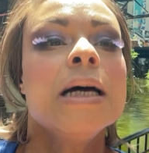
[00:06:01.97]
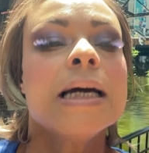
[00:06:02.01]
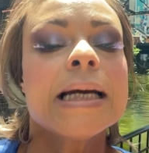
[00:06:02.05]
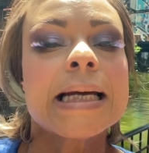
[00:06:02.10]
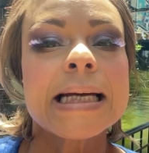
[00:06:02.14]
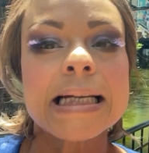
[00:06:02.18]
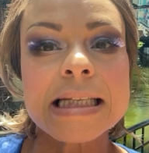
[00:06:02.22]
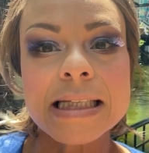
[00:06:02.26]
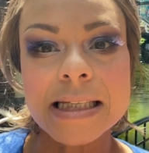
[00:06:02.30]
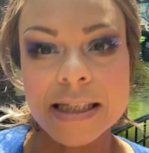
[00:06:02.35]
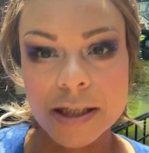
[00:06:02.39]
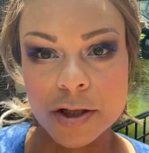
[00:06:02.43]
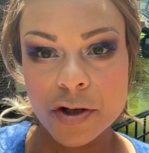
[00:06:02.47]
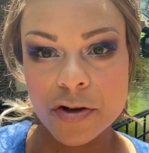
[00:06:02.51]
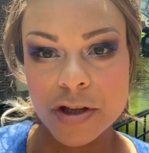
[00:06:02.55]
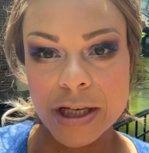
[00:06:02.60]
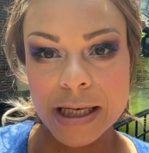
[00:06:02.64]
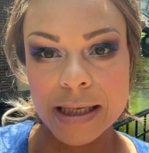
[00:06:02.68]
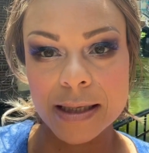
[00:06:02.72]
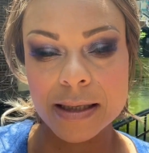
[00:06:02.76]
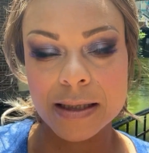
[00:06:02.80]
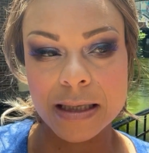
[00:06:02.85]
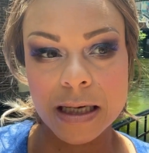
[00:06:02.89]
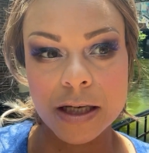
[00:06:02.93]
Consider the
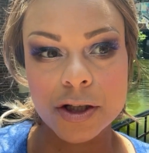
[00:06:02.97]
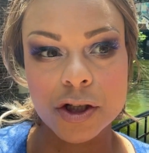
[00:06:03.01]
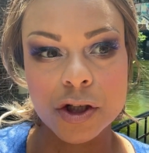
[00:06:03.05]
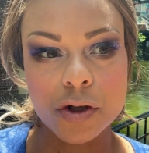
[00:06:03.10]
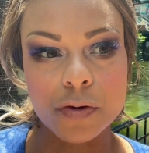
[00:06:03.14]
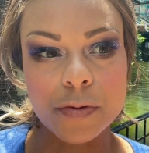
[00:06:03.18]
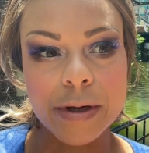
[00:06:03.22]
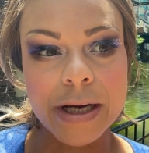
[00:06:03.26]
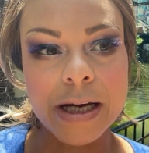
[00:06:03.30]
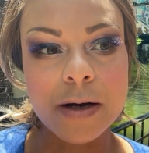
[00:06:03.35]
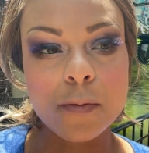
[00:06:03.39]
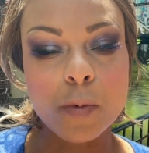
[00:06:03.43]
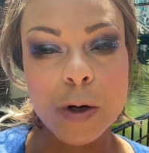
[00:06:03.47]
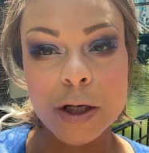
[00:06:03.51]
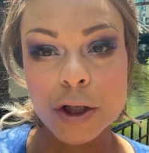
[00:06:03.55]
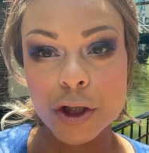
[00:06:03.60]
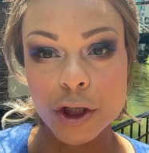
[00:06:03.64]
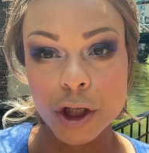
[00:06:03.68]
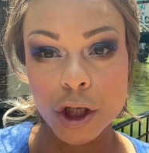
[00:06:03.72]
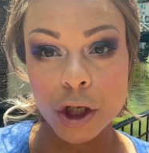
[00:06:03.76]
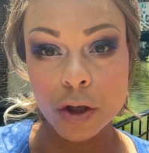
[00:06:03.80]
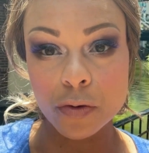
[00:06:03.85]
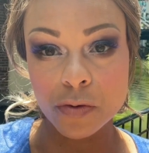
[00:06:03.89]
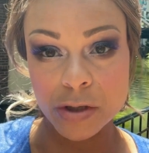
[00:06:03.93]
accessory when
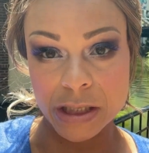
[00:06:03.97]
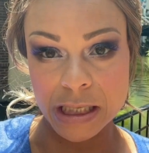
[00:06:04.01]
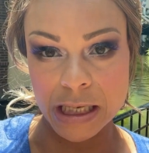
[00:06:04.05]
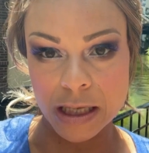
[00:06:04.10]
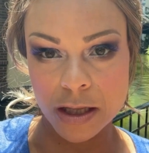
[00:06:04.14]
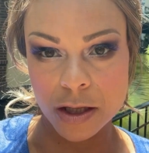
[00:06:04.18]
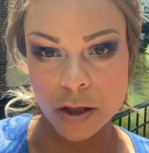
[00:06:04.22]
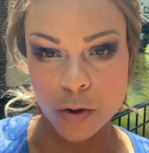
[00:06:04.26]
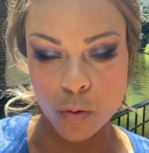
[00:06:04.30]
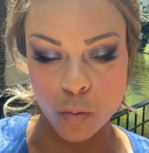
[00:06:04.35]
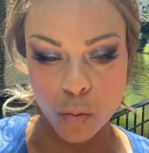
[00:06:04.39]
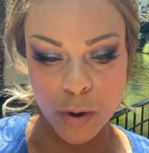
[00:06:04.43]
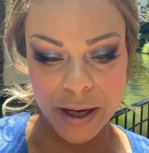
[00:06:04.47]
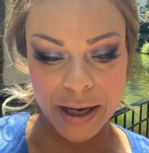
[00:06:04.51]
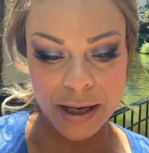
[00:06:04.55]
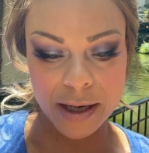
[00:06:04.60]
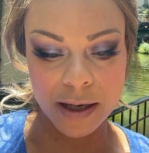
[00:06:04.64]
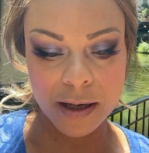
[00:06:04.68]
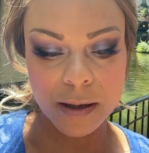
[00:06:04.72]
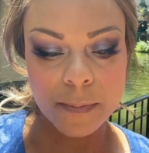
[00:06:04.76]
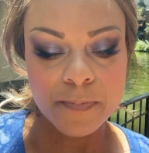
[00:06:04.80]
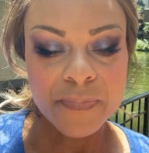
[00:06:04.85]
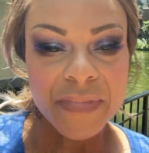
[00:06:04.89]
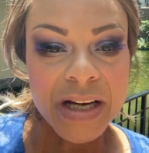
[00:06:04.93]
choosing the
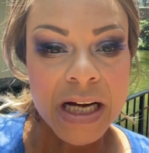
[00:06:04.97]
wig.